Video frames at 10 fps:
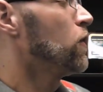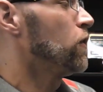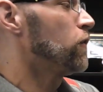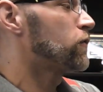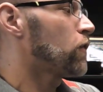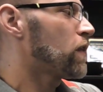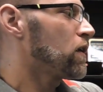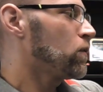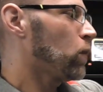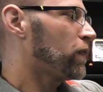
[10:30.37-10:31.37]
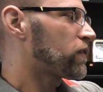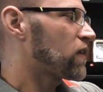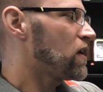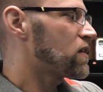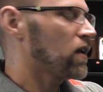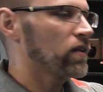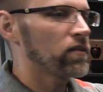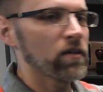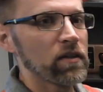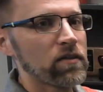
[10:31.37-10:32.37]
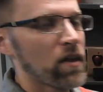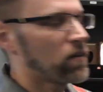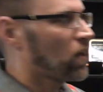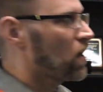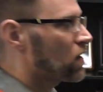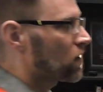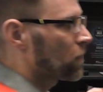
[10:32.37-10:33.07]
So then what the state does is they take